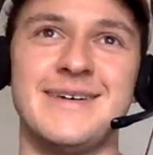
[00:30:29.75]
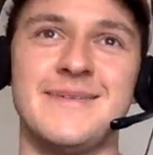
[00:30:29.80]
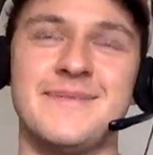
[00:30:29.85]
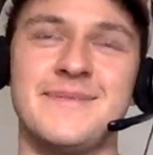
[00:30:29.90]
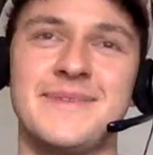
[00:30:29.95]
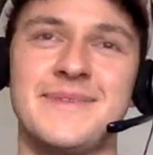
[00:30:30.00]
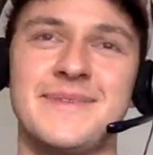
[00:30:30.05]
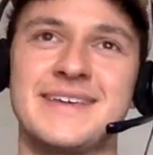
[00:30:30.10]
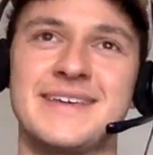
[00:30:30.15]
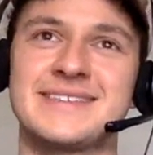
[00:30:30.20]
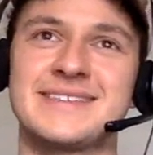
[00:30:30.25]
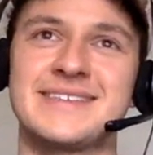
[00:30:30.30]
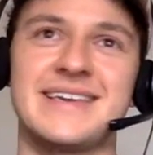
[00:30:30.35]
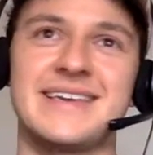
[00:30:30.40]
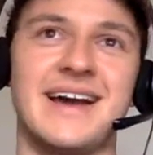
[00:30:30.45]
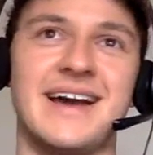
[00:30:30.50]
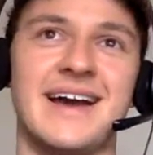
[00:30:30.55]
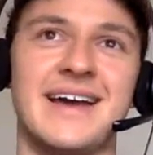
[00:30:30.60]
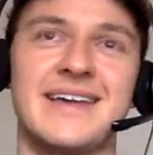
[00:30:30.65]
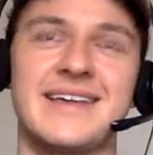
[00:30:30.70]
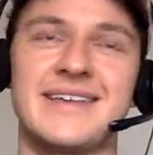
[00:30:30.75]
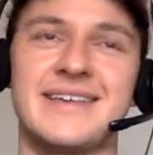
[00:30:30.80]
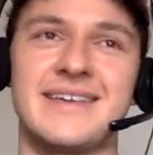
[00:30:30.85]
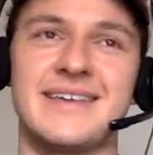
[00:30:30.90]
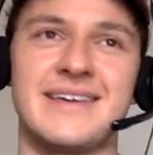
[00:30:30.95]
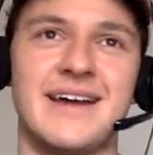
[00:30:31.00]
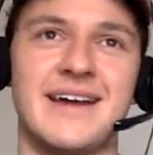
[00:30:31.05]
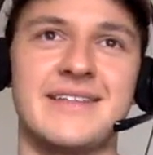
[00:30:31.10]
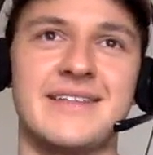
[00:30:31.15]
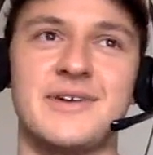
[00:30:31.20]
because I
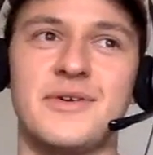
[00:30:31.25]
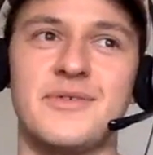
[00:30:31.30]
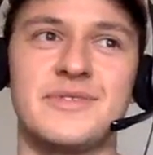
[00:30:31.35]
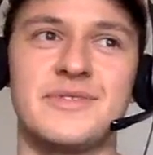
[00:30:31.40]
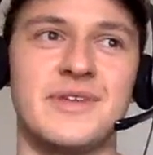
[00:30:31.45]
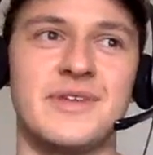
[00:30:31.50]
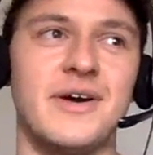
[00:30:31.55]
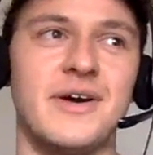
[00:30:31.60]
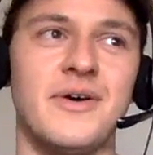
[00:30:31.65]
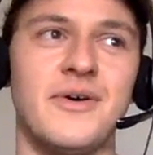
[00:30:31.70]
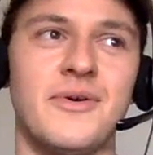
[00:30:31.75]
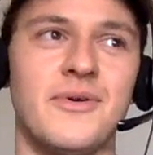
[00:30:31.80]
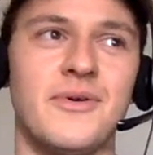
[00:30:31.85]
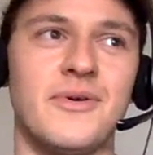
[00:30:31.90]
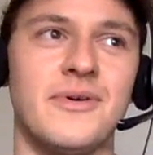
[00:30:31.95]
don't know